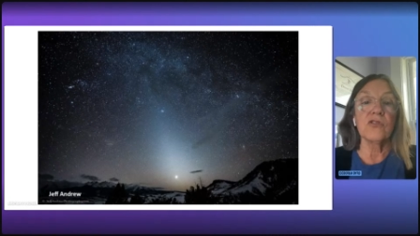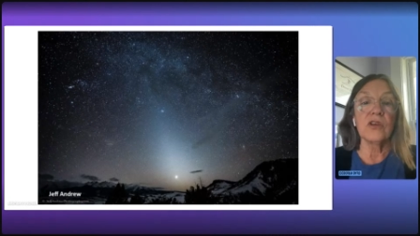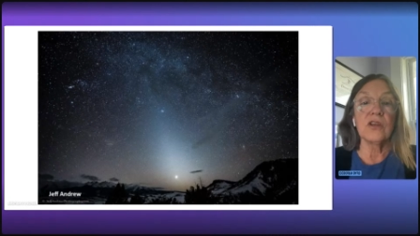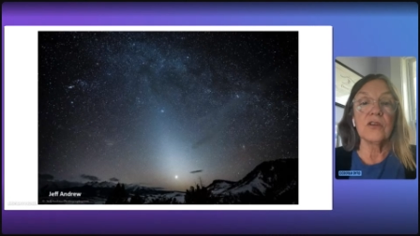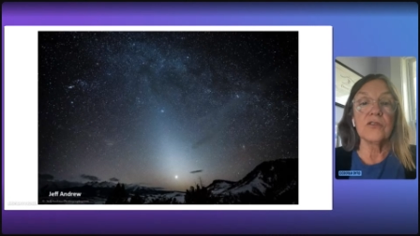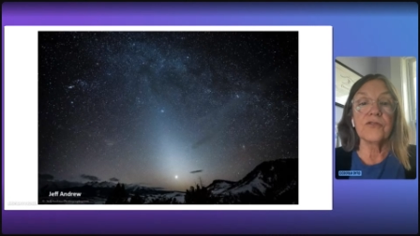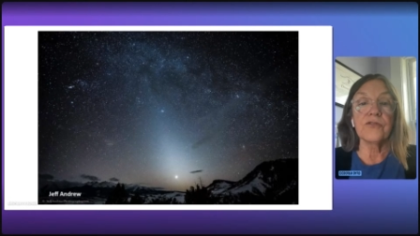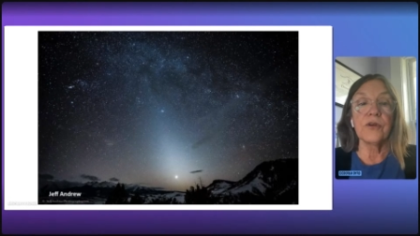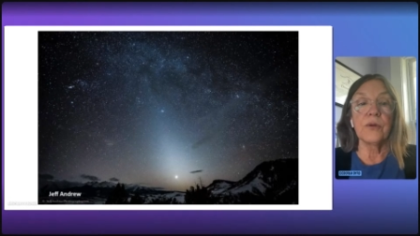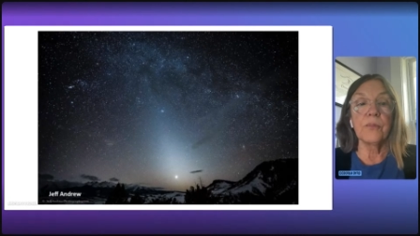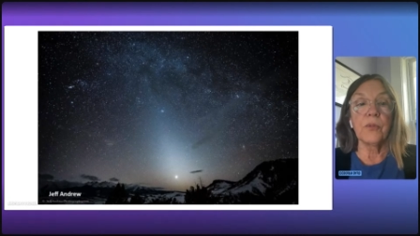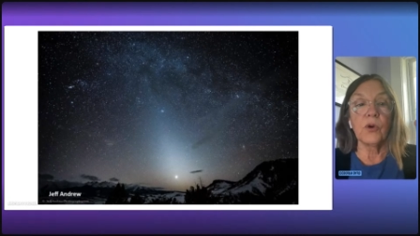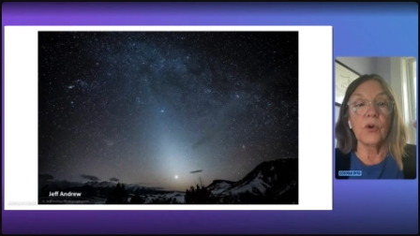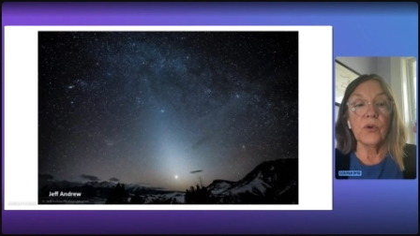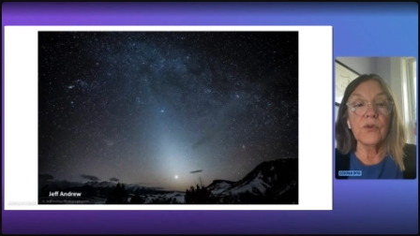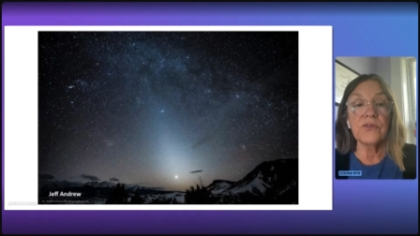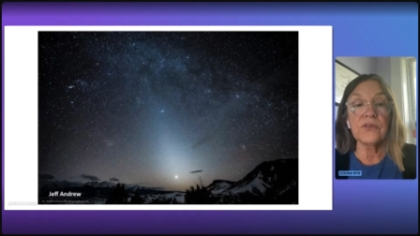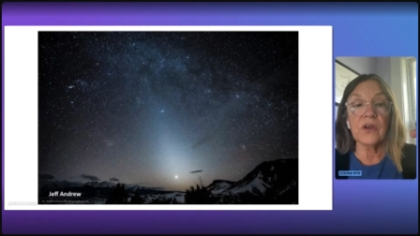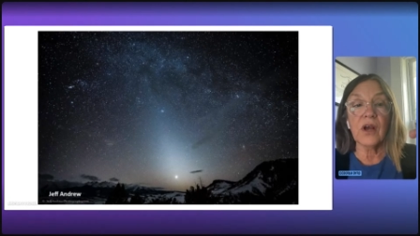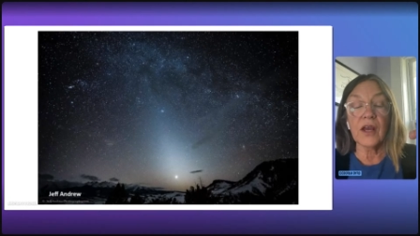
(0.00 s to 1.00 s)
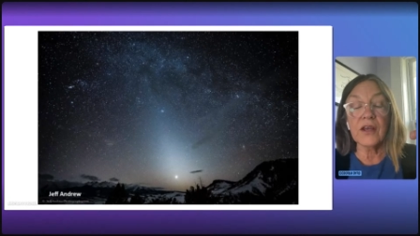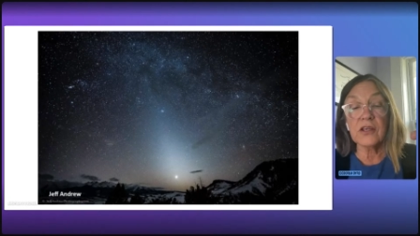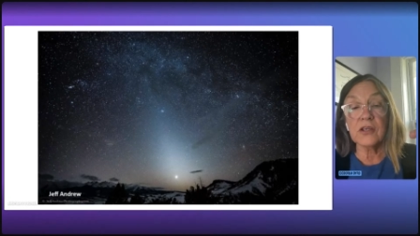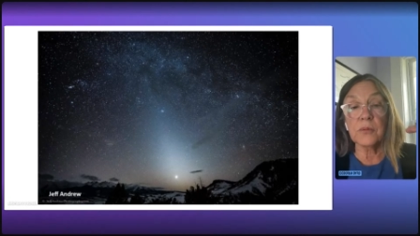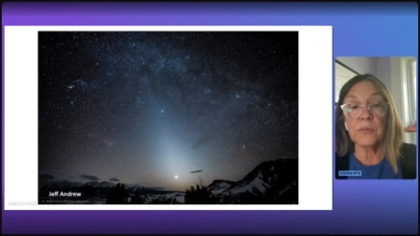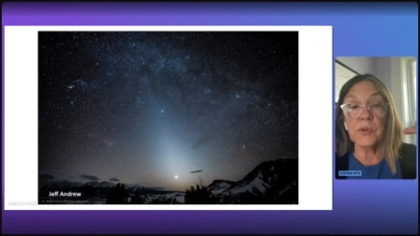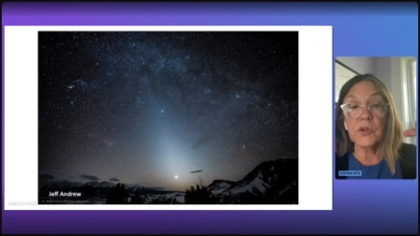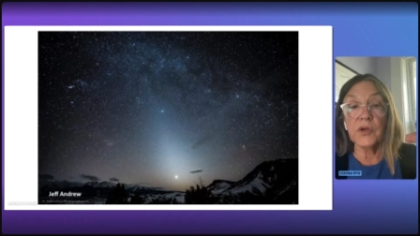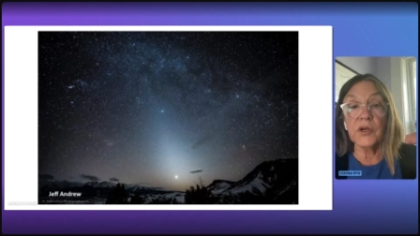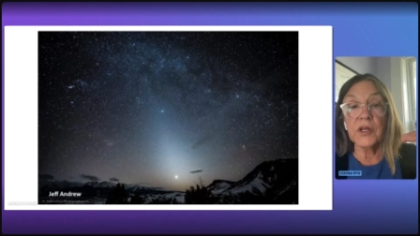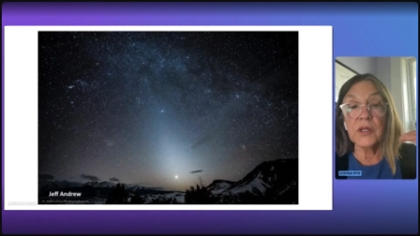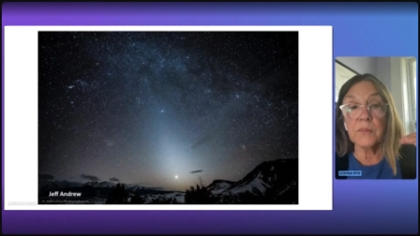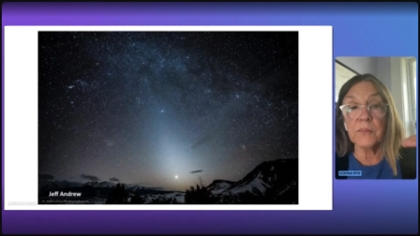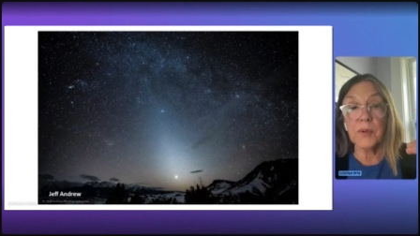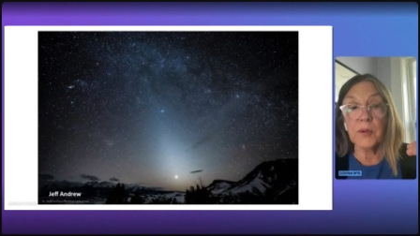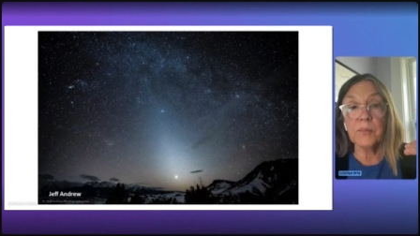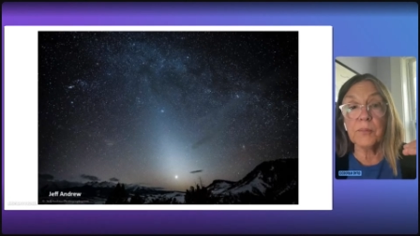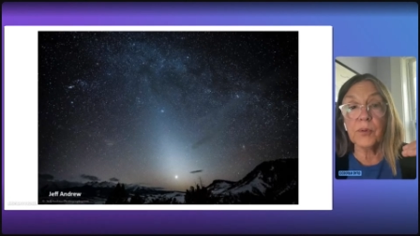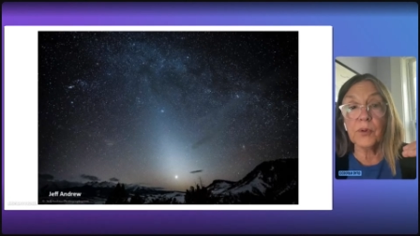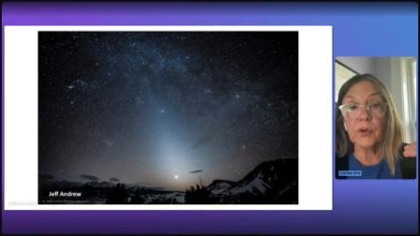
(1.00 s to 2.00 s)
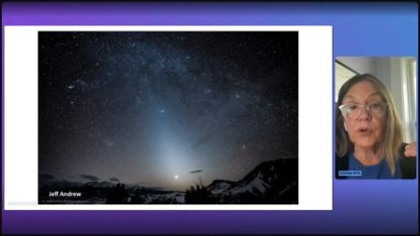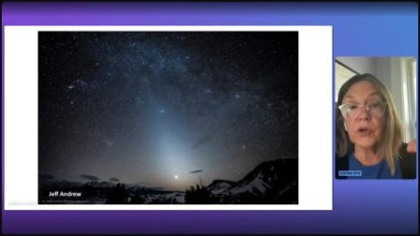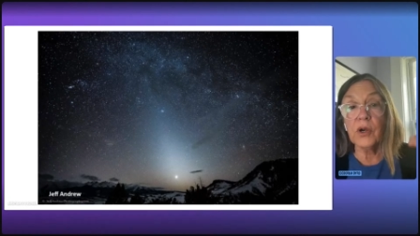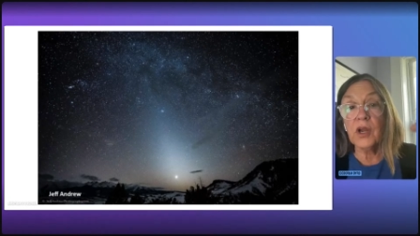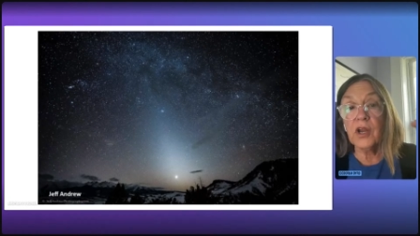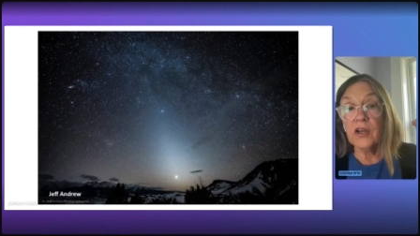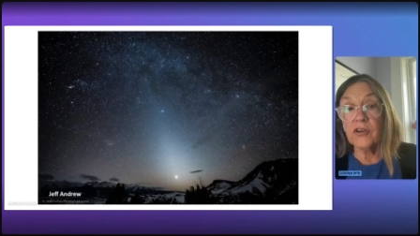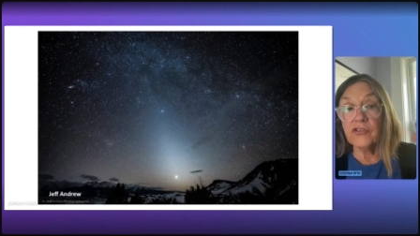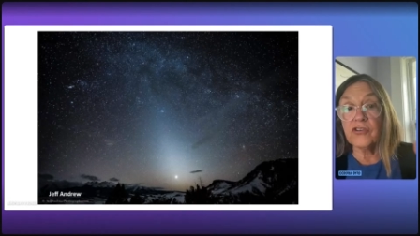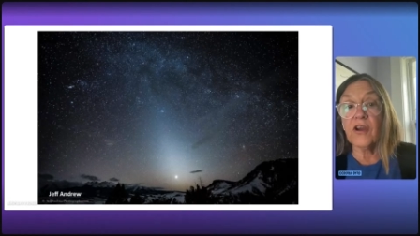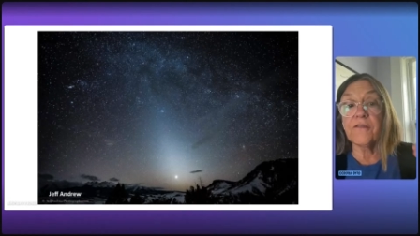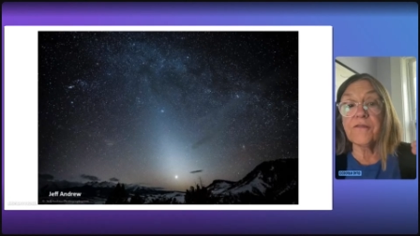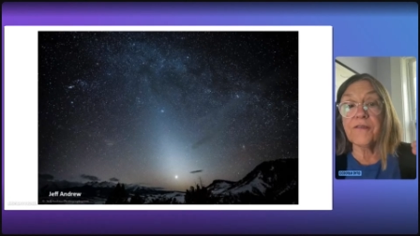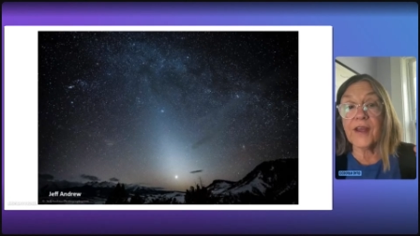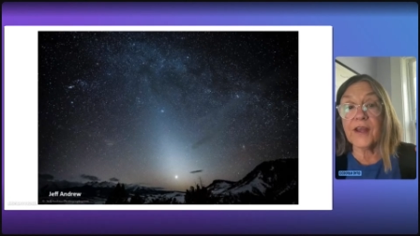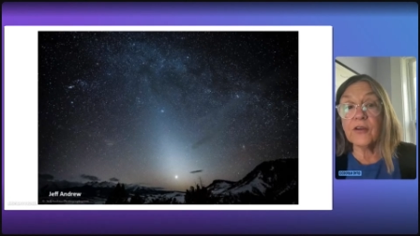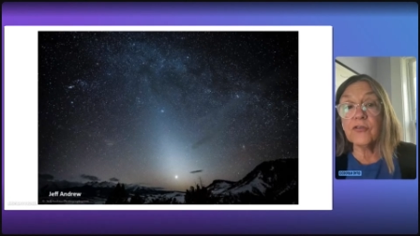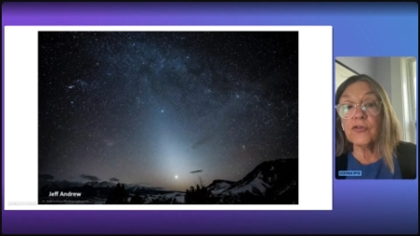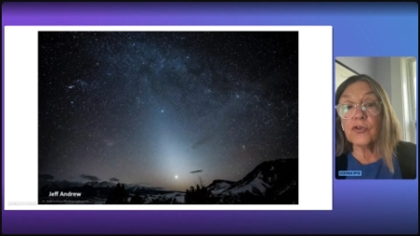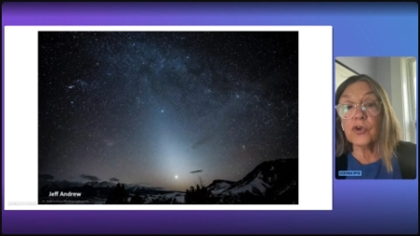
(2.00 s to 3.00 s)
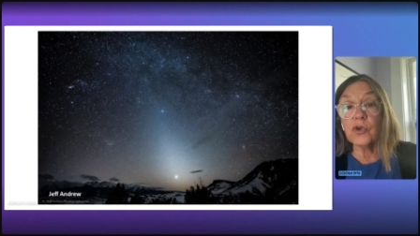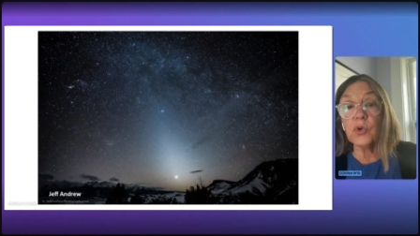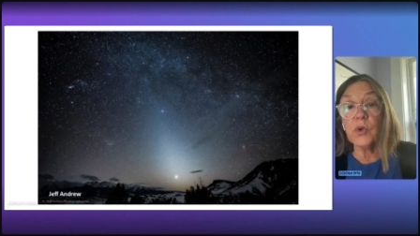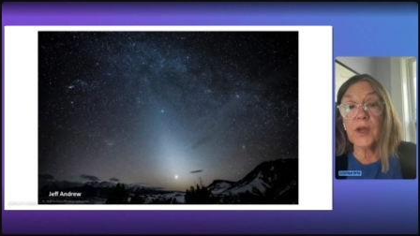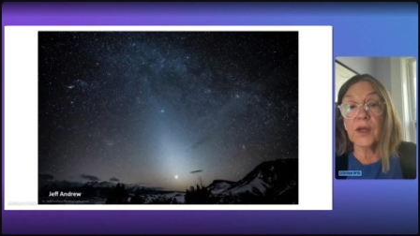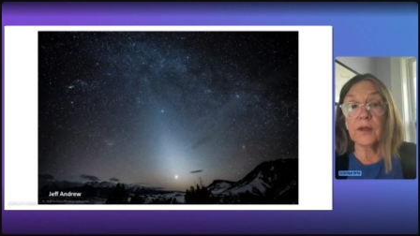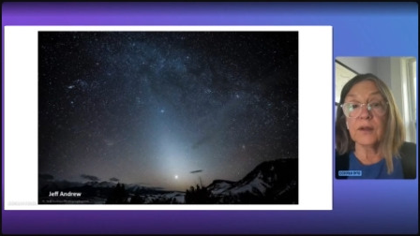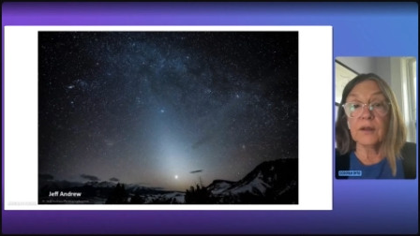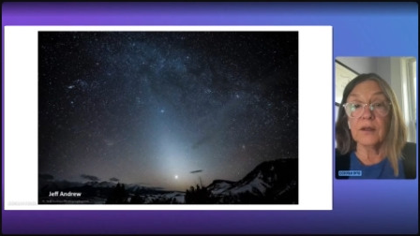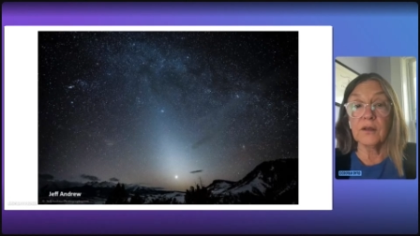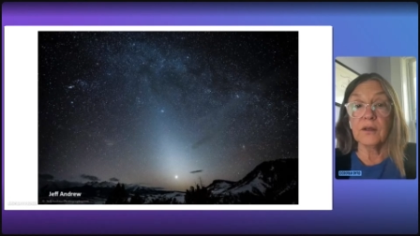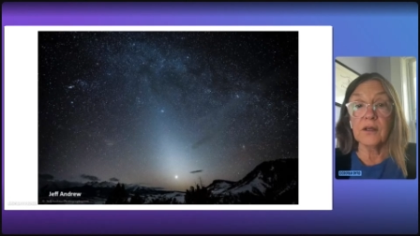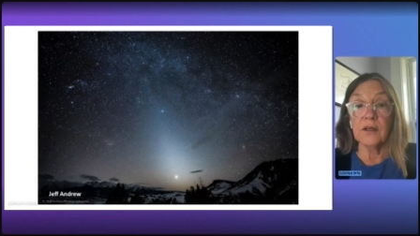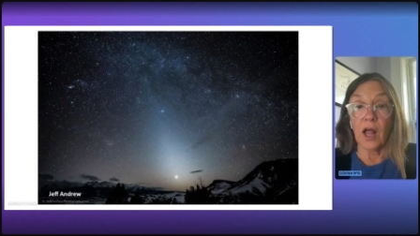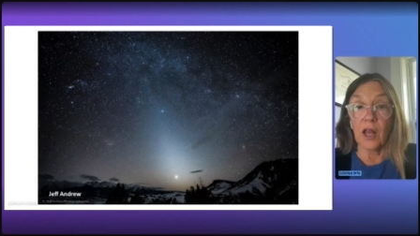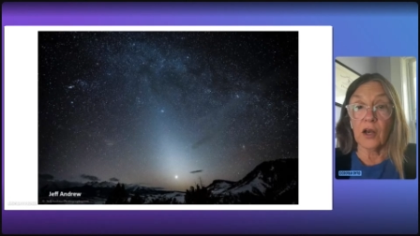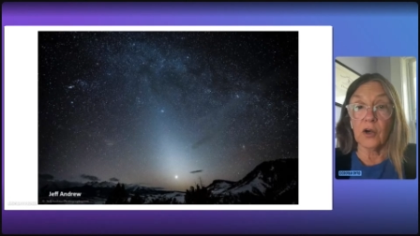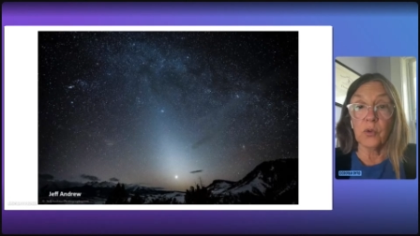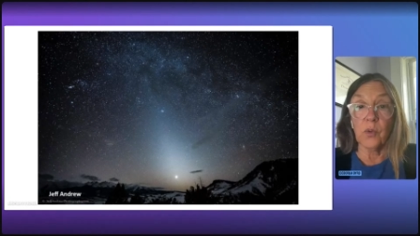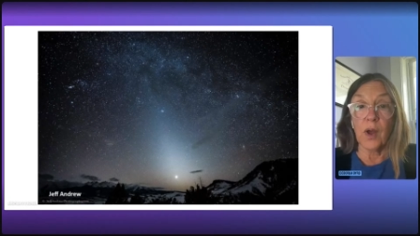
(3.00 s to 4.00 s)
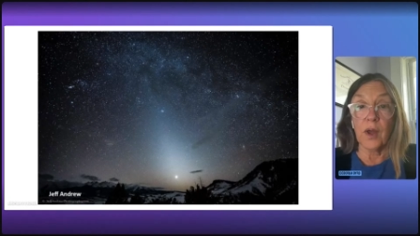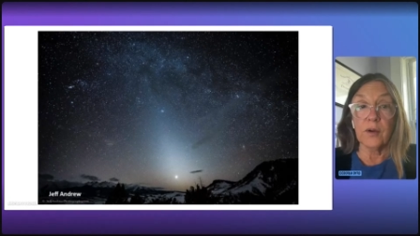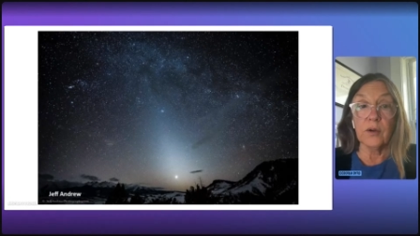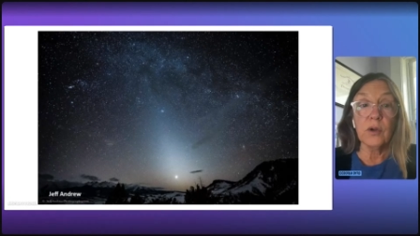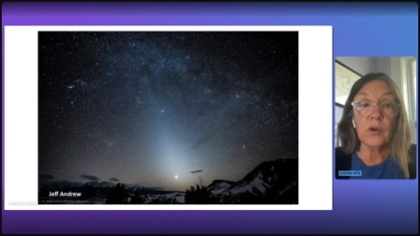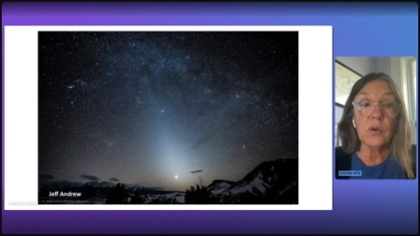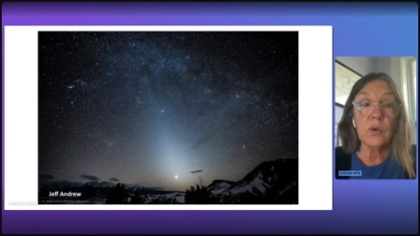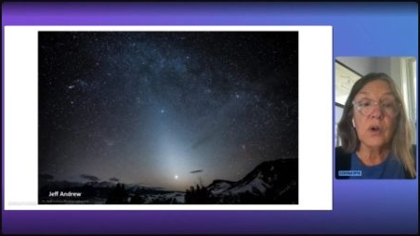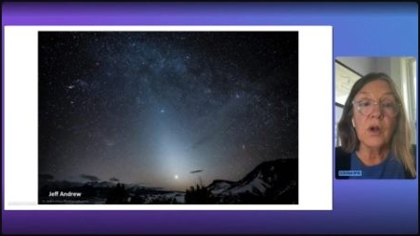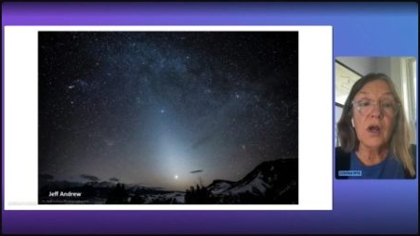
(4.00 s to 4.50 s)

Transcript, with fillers: is from Earth Sky community member Jeff Andrew in Colorado.